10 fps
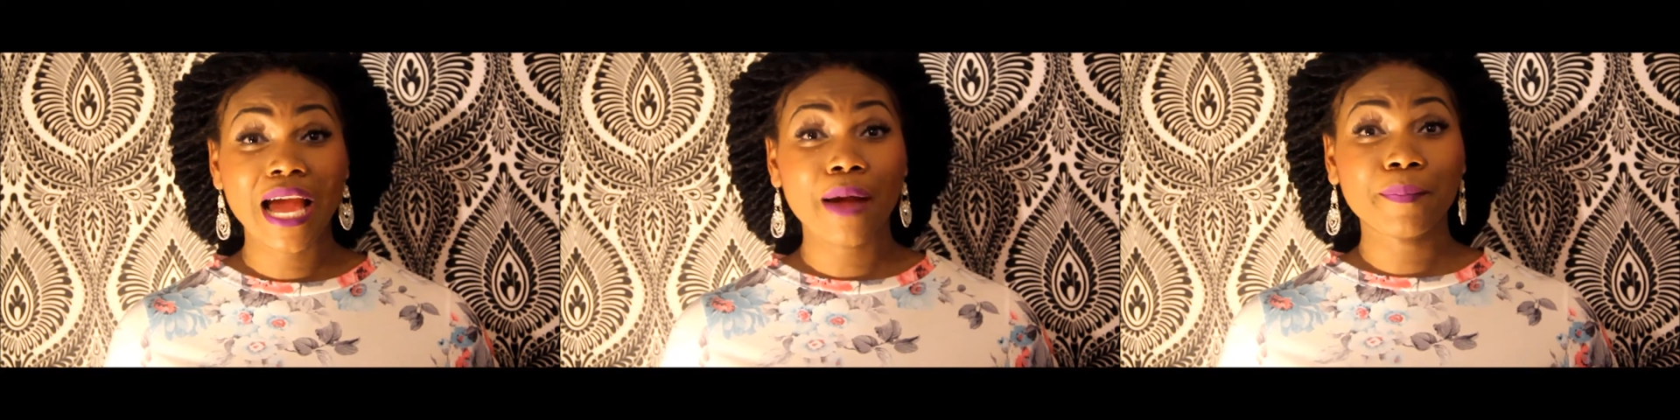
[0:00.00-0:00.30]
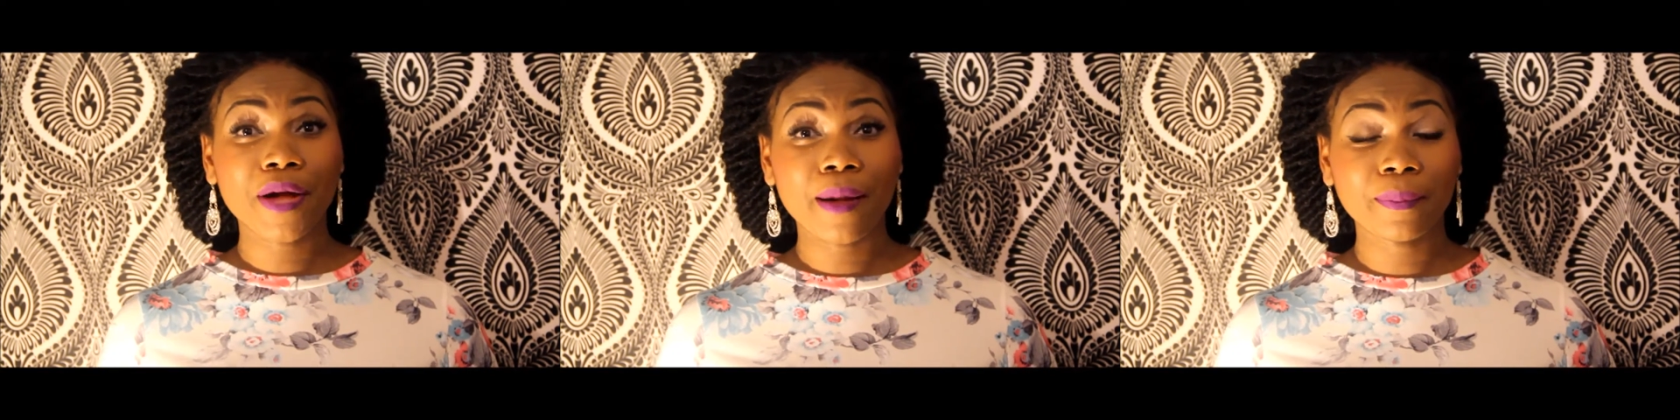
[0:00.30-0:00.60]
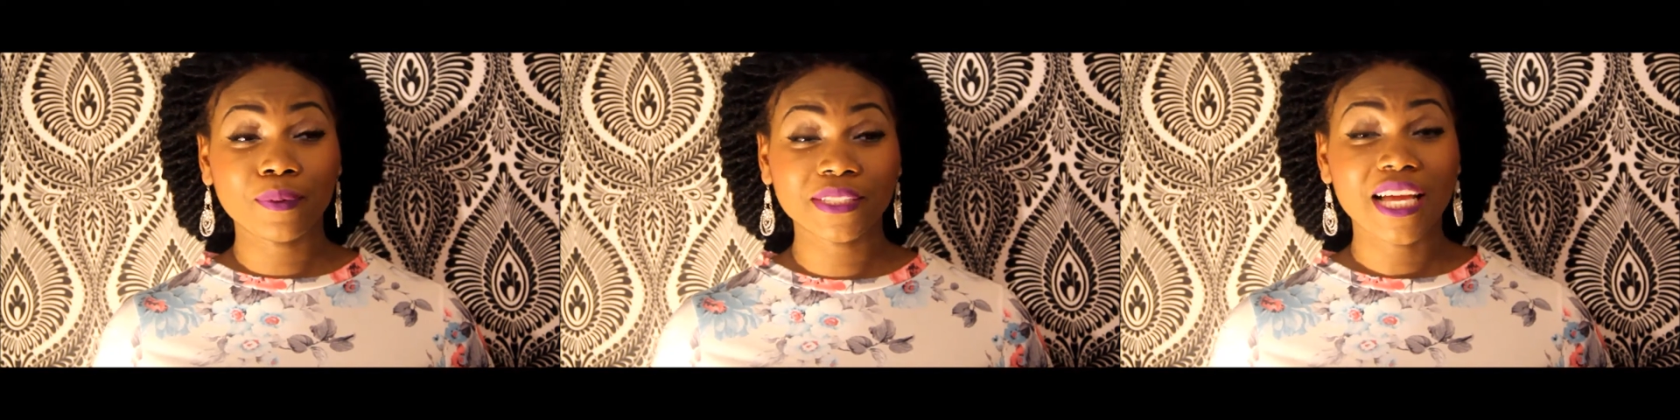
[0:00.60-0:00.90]
and
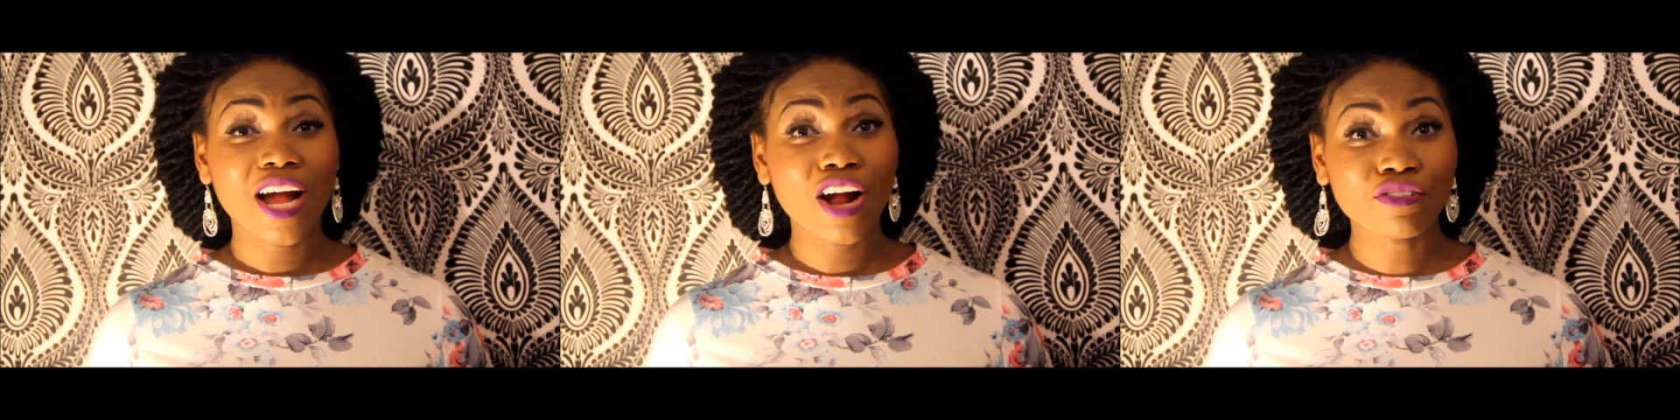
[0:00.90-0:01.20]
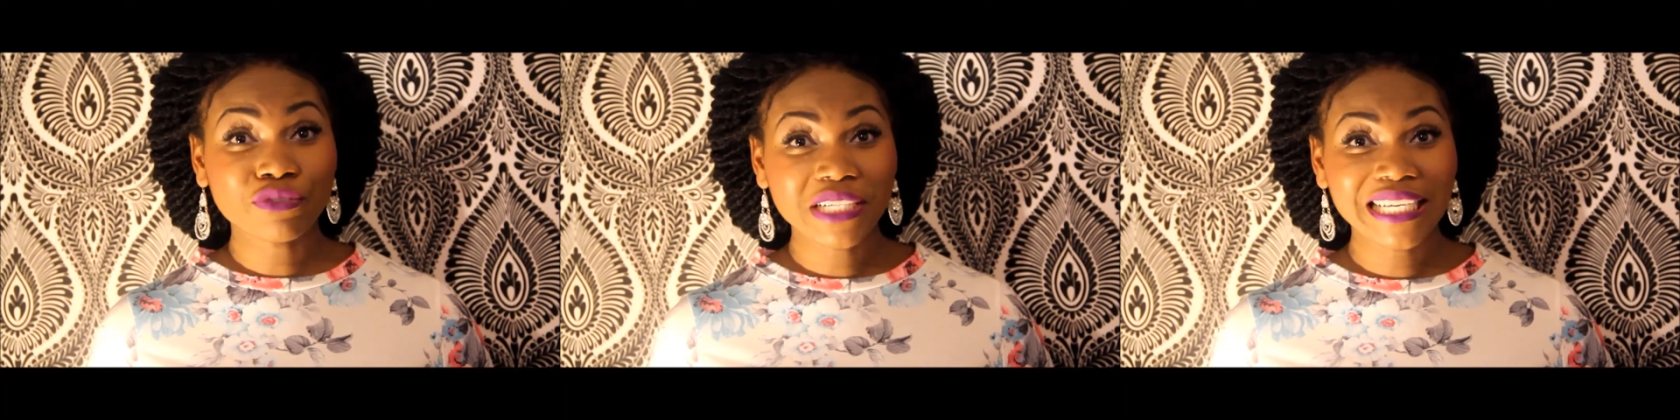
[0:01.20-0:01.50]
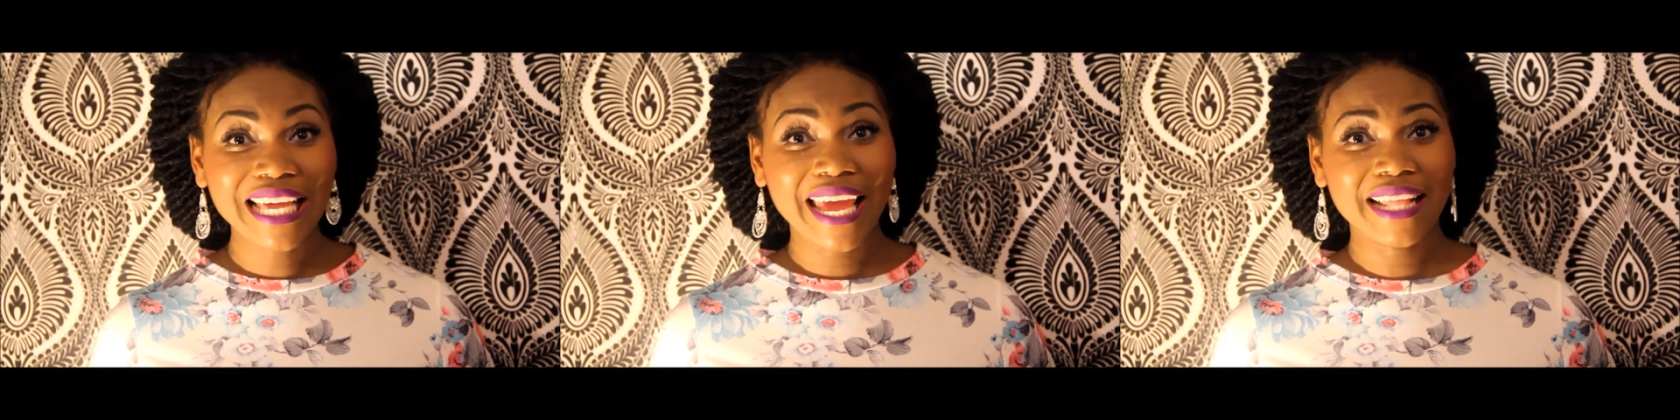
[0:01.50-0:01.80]
purples are
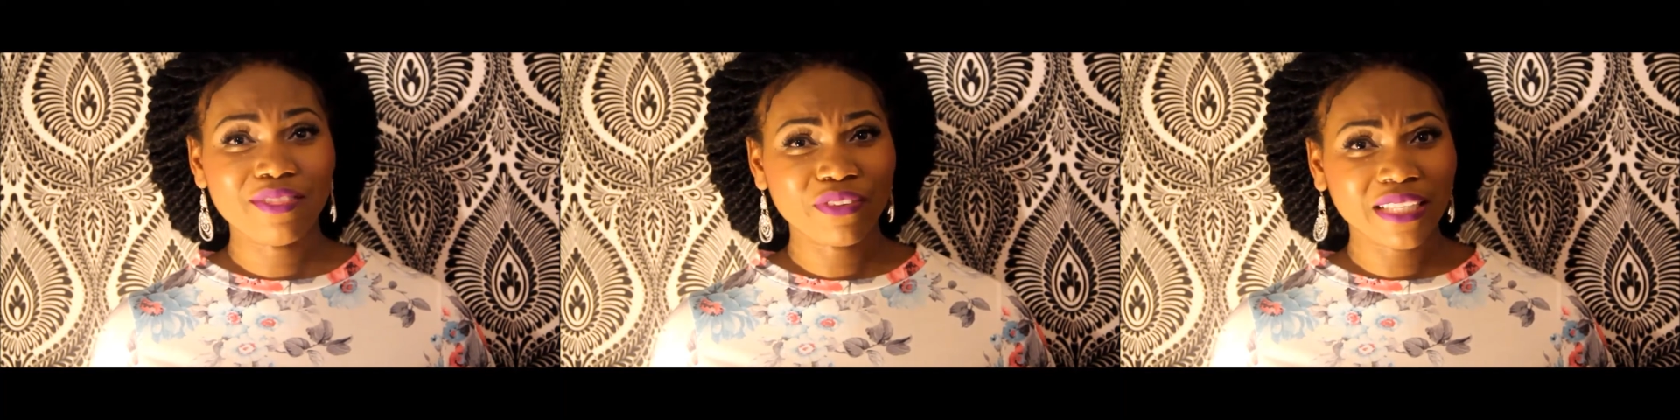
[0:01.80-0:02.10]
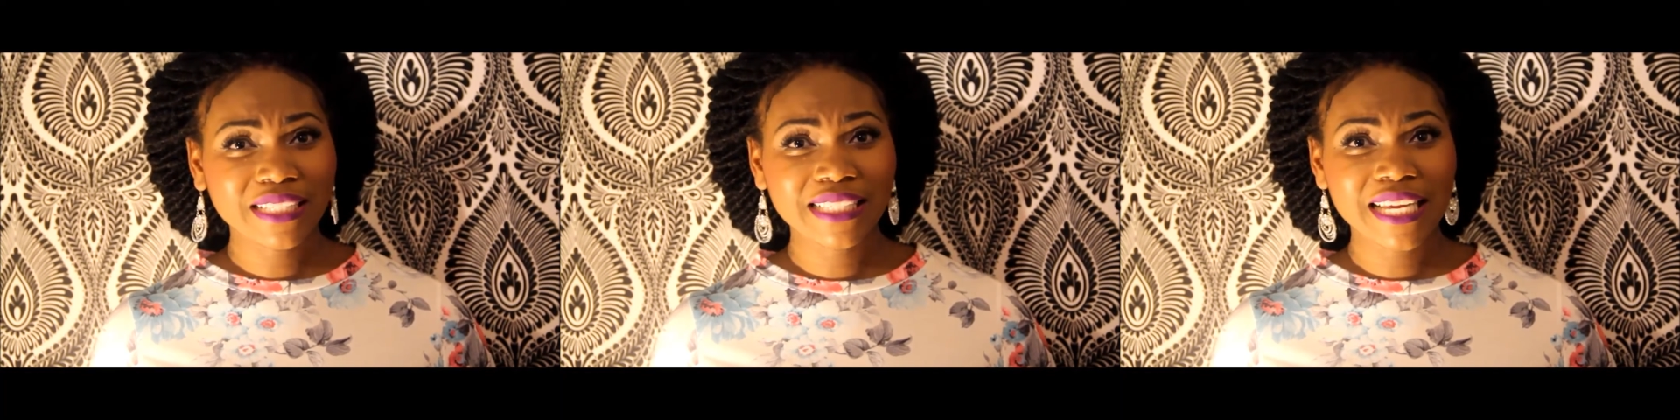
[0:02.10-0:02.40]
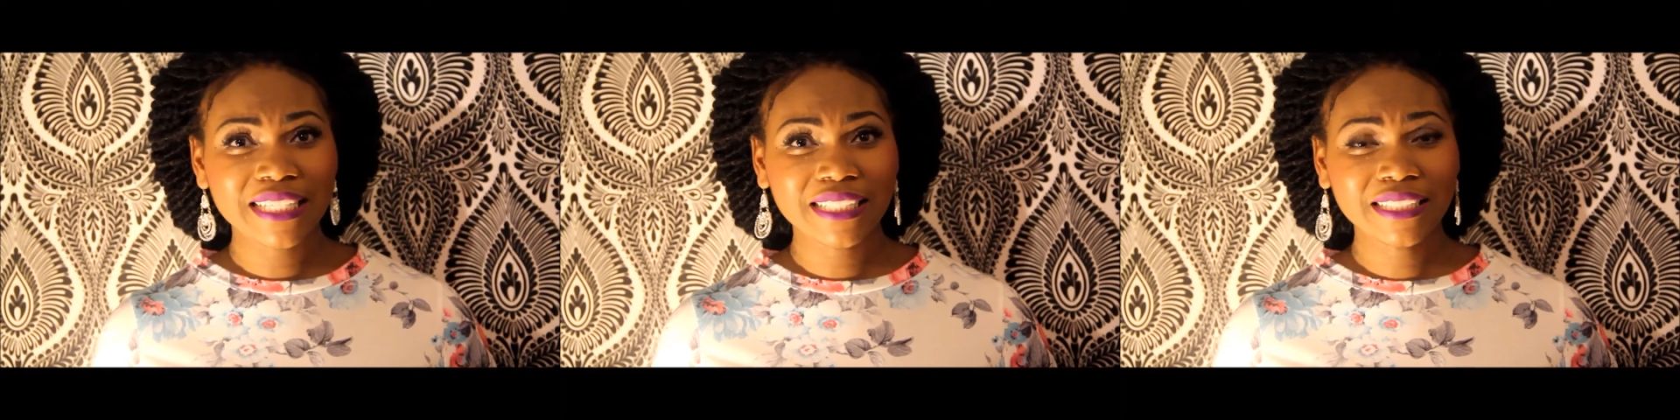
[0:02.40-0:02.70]
really in for this
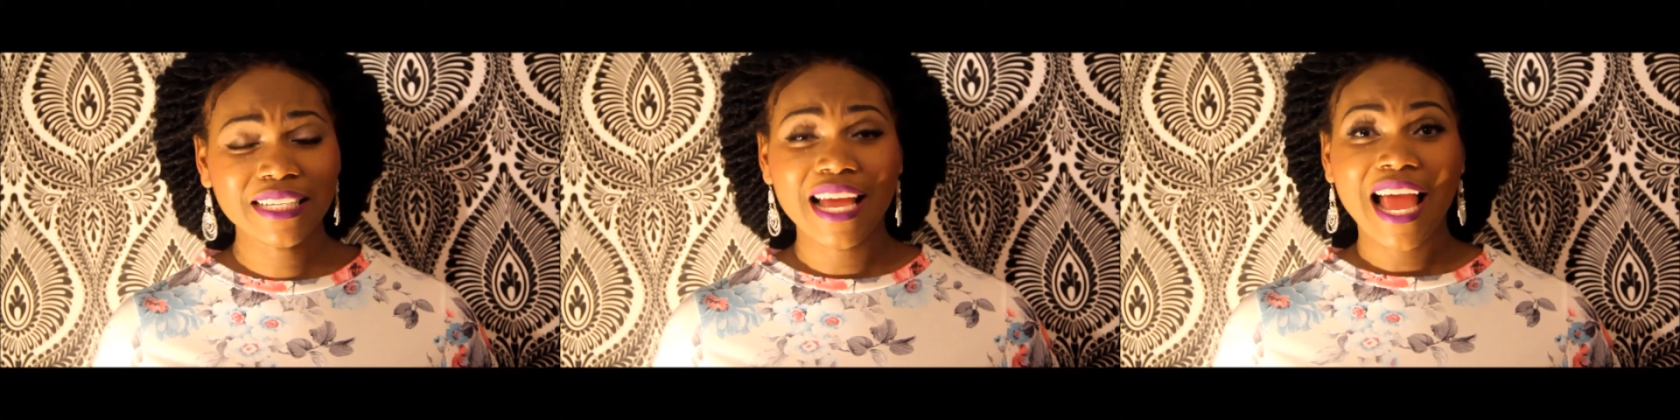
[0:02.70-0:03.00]
season